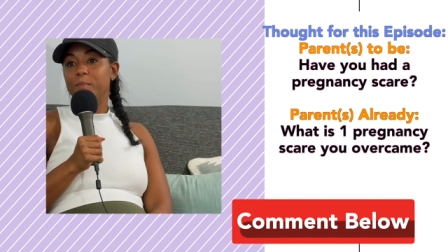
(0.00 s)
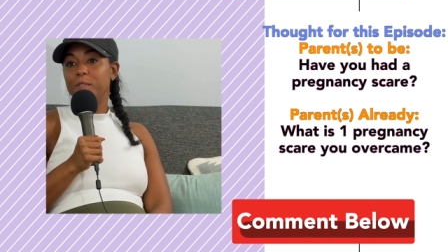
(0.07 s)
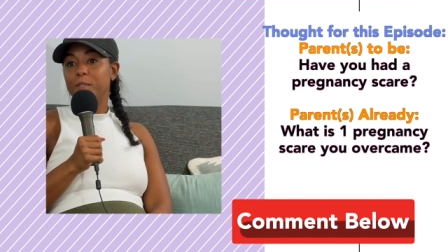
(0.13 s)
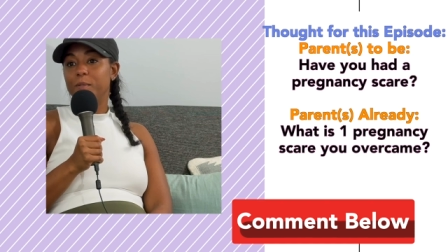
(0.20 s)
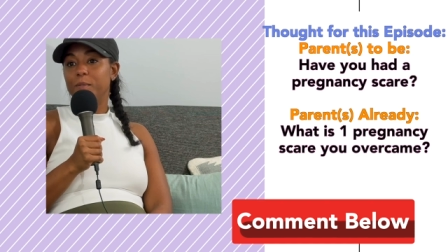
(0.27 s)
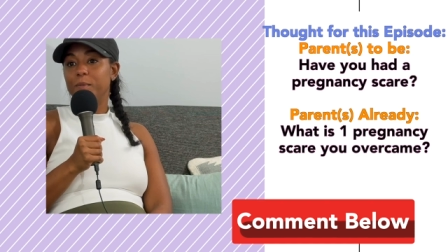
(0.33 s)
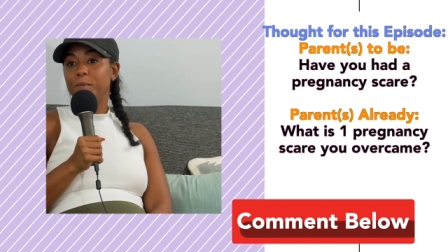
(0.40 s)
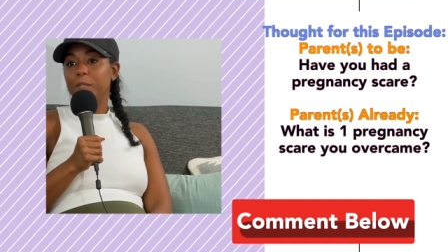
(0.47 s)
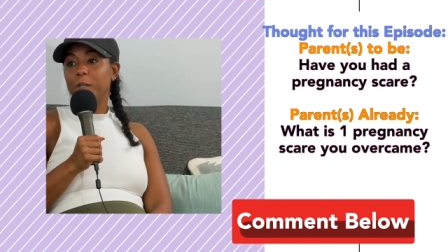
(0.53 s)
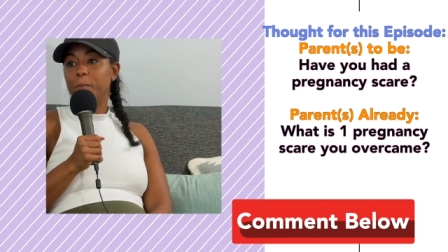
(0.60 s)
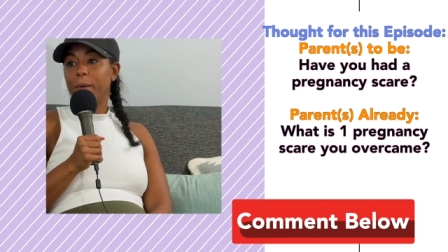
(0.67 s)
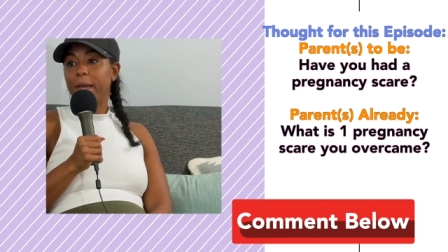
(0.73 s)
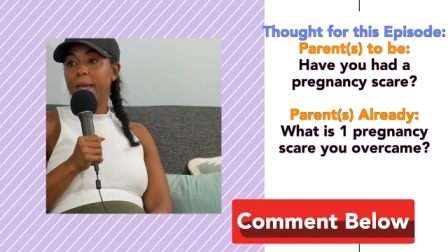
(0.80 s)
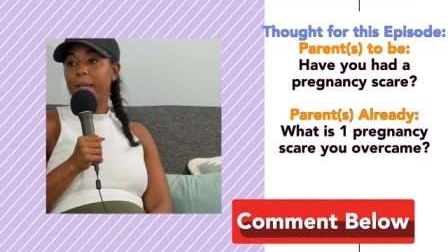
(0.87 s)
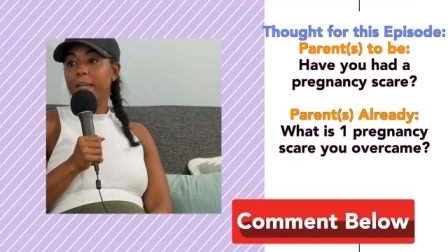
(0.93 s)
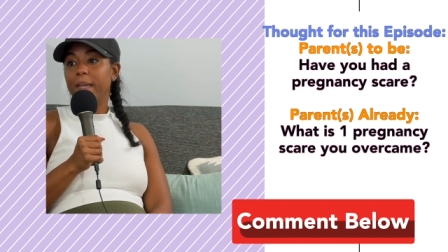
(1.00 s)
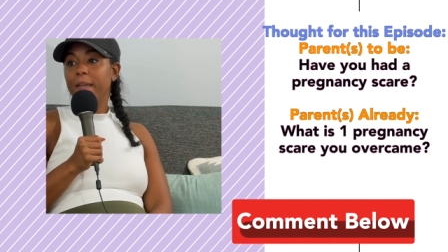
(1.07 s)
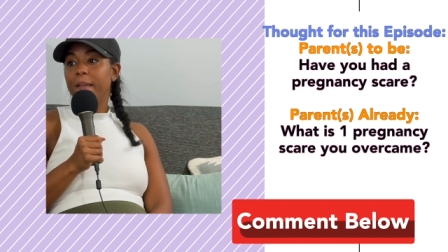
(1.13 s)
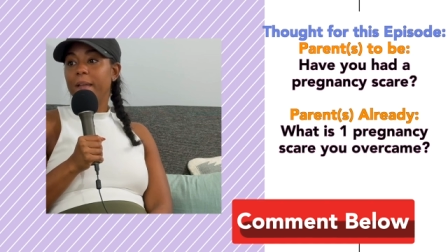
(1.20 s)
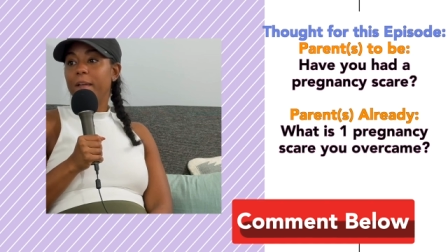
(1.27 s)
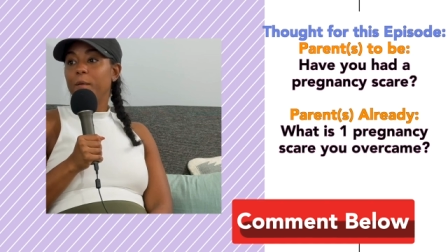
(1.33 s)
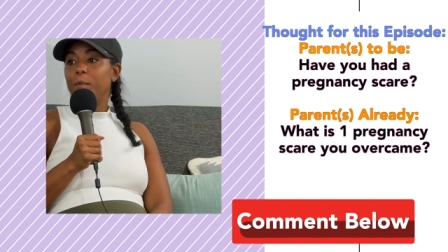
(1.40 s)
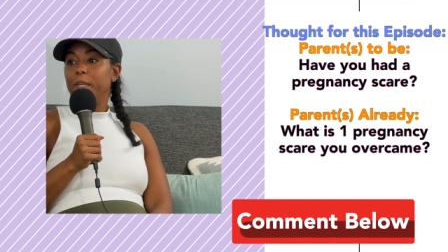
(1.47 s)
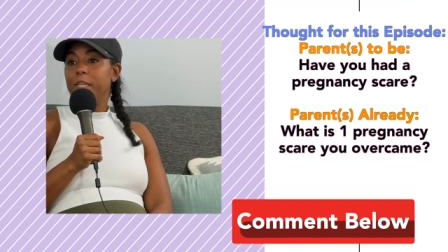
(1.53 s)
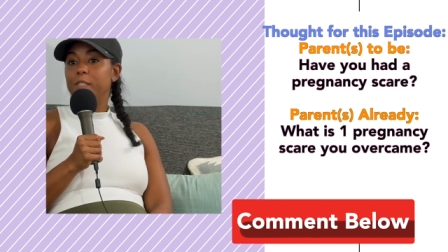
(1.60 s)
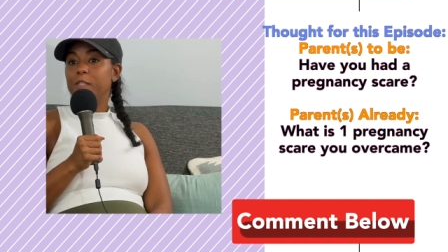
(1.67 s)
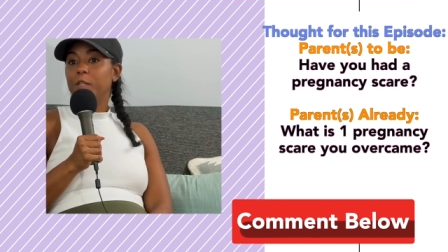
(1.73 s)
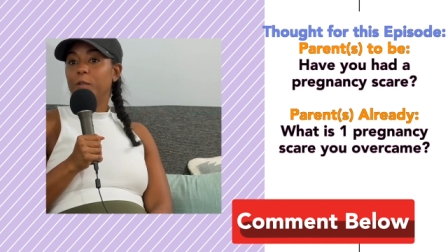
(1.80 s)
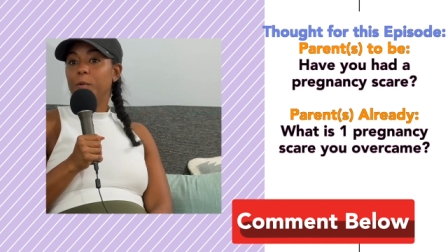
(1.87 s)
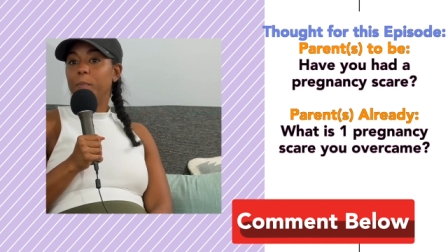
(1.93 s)
to look back when
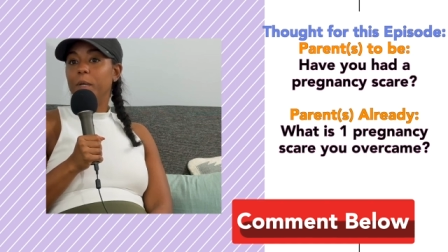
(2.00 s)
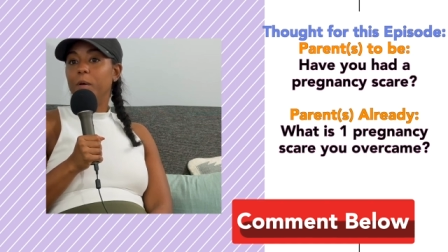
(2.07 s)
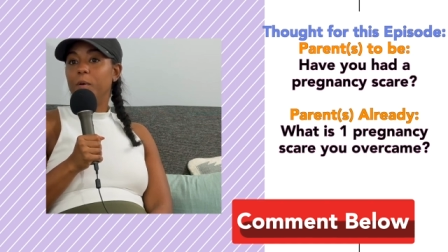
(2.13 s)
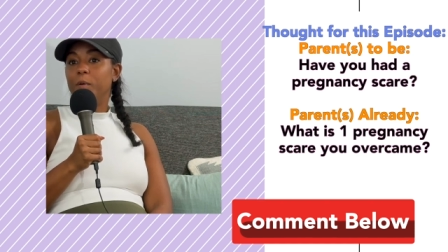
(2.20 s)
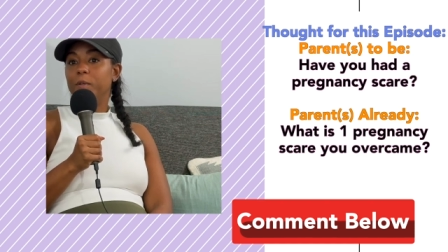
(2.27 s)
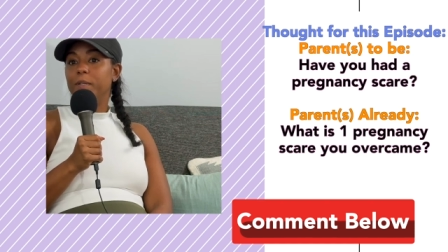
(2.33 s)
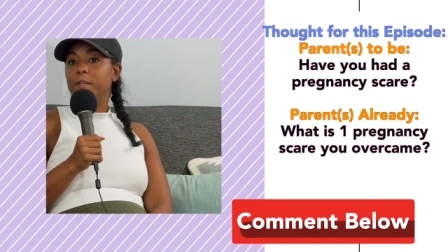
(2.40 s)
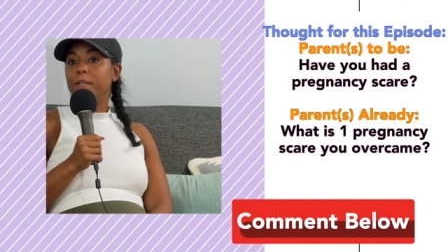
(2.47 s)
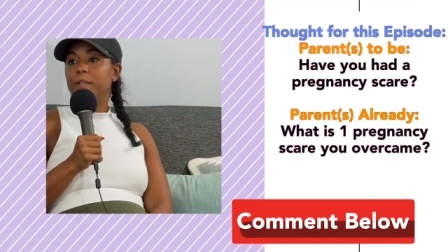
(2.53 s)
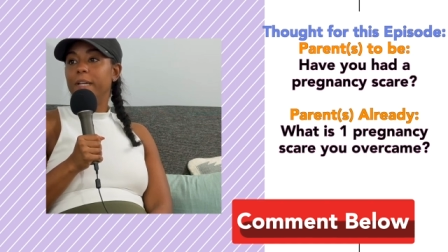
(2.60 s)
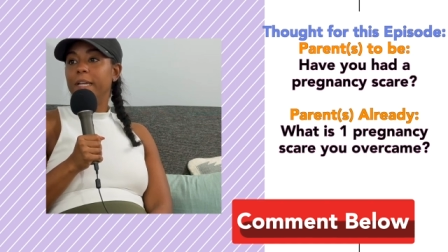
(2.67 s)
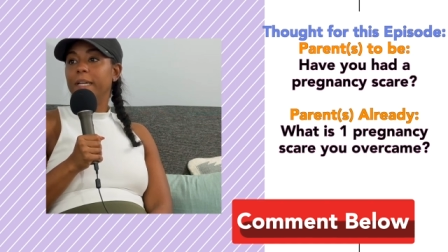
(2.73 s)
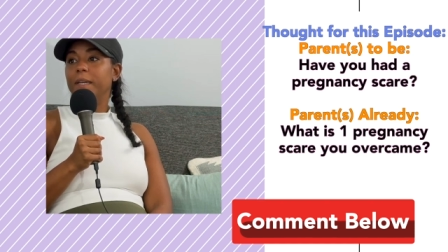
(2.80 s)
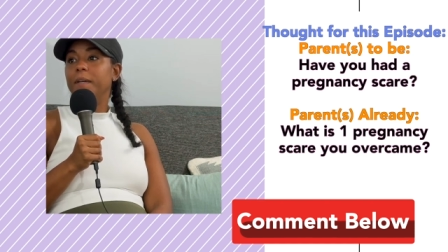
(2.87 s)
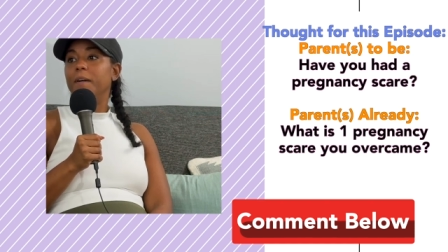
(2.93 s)
he's a little bit older and can